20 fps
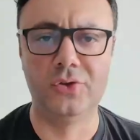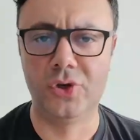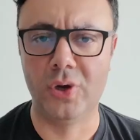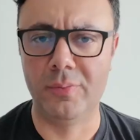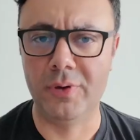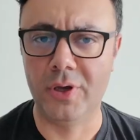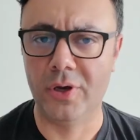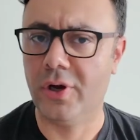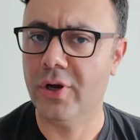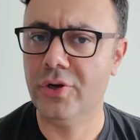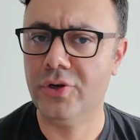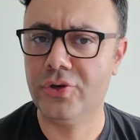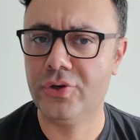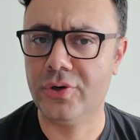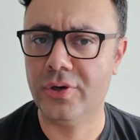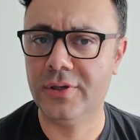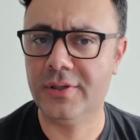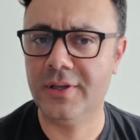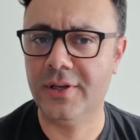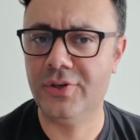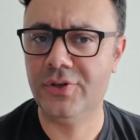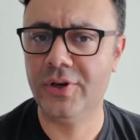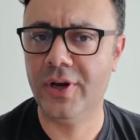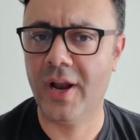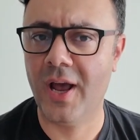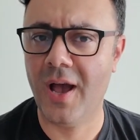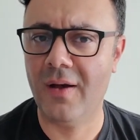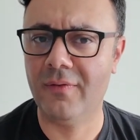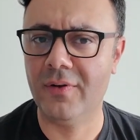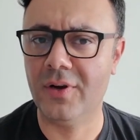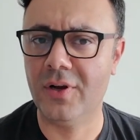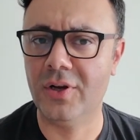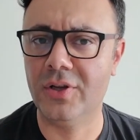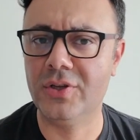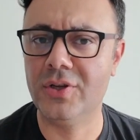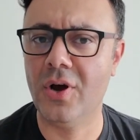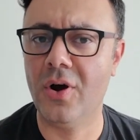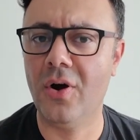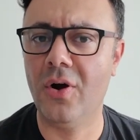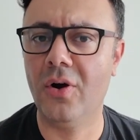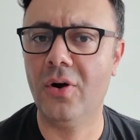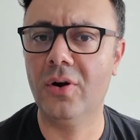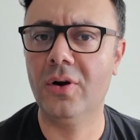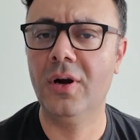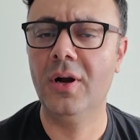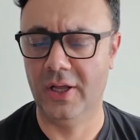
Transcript: Show me your insurance that you're gonna have in Qatar.